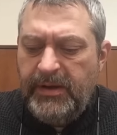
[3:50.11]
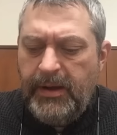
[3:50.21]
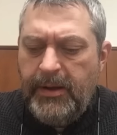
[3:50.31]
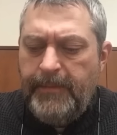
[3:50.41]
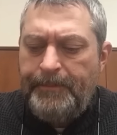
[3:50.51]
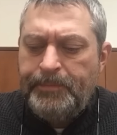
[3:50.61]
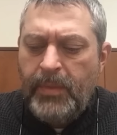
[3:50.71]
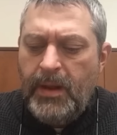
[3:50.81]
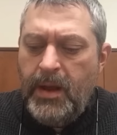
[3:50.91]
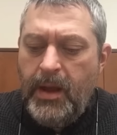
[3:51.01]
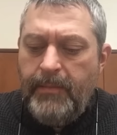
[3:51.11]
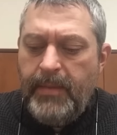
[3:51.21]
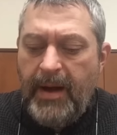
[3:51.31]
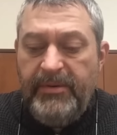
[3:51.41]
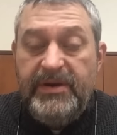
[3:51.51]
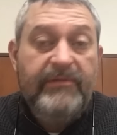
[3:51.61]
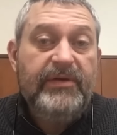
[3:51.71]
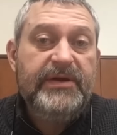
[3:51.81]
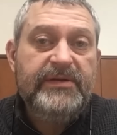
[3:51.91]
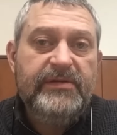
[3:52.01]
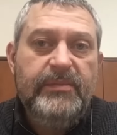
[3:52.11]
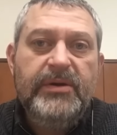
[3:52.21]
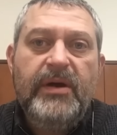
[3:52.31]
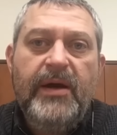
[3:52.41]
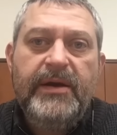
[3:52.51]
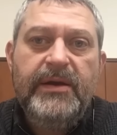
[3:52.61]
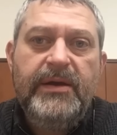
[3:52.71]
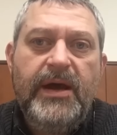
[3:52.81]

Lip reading: I would definitely get this meal again.